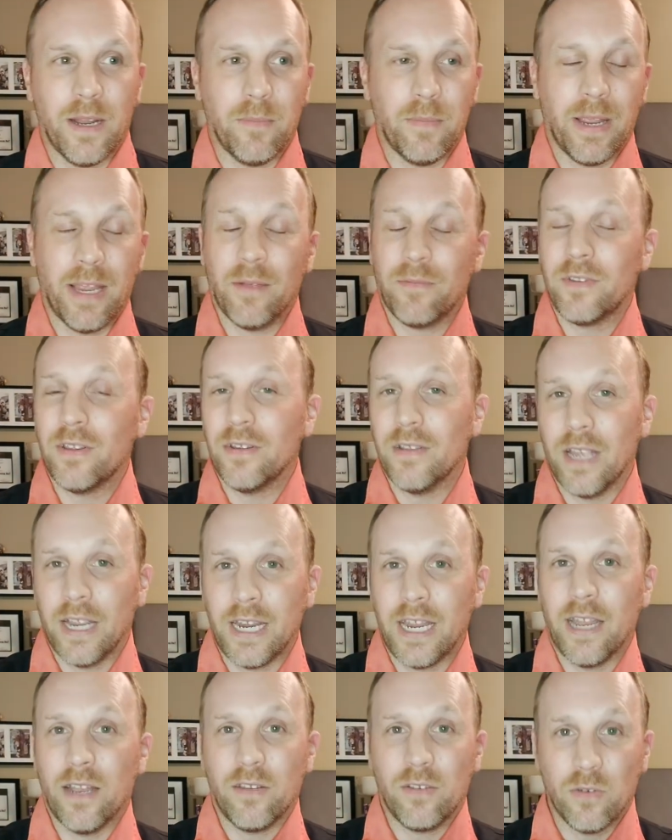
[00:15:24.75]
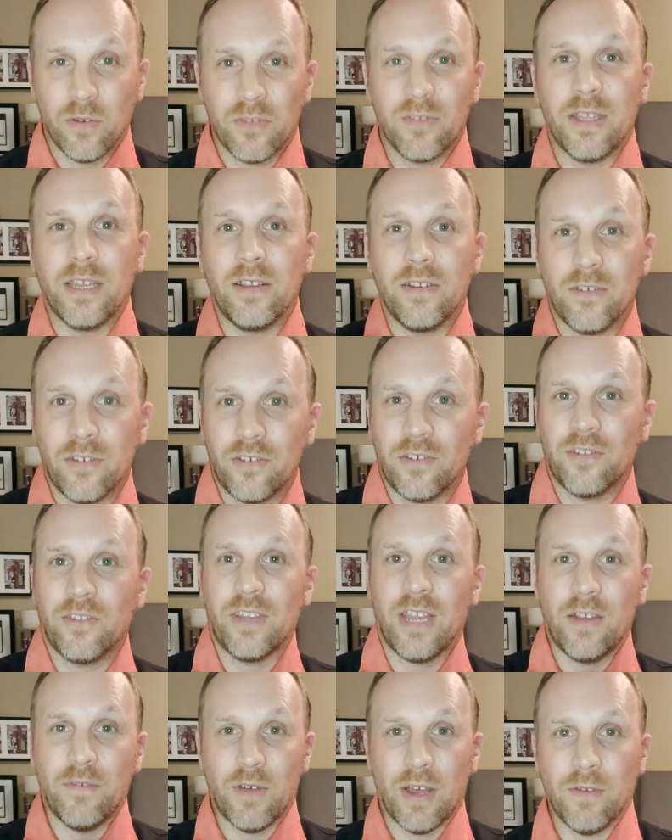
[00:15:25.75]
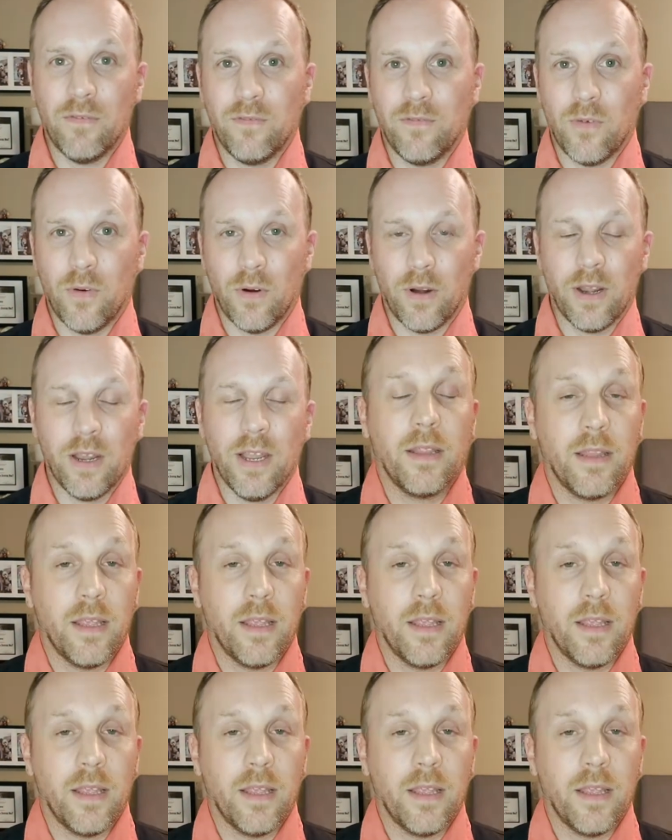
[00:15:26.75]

I might have to, again, it's those things that you save up for.